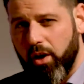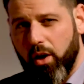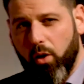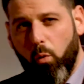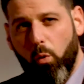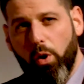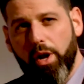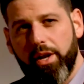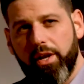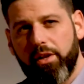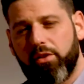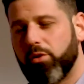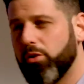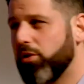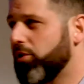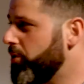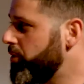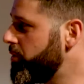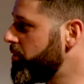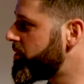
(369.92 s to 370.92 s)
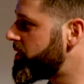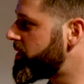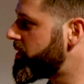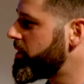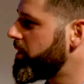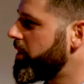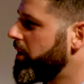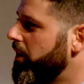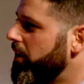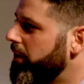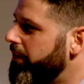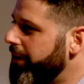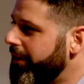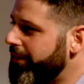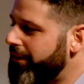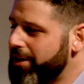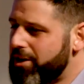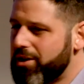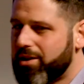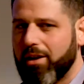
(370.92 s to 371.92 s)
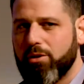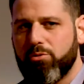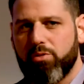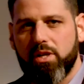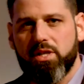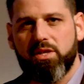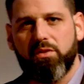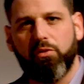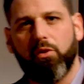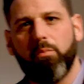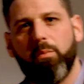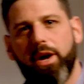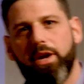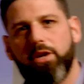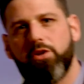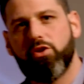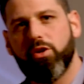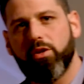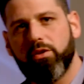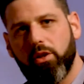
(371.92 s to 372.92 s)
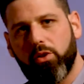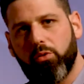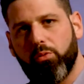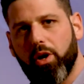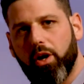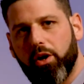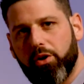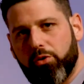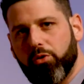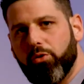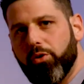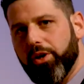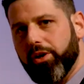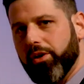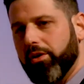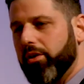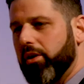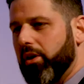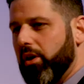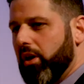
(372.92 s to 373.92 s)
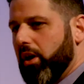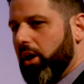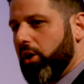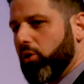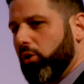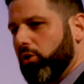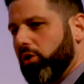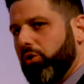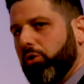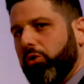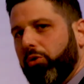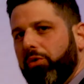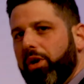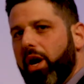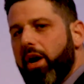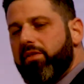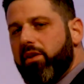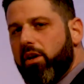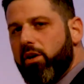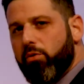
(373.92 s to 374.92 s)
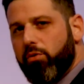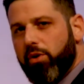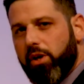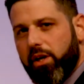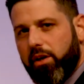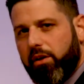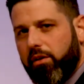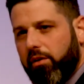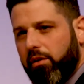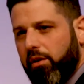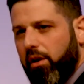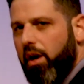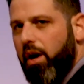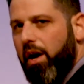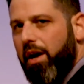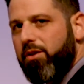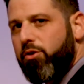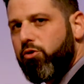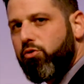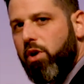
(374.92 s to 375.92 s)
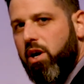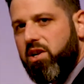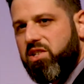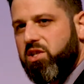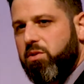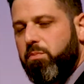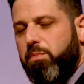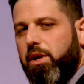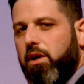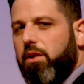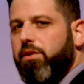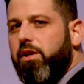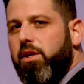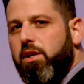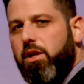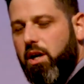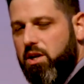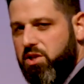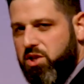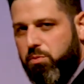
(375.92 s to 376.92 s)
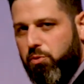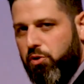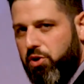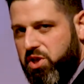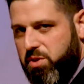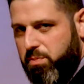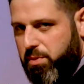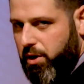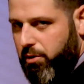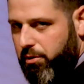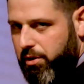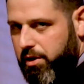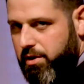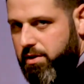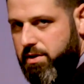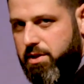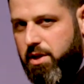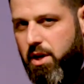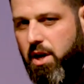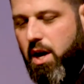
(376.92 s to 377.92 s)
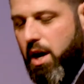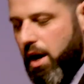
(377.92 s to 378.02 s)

We need to use the digital transformation that we are doing in order to create a unique and trust-building customer experience.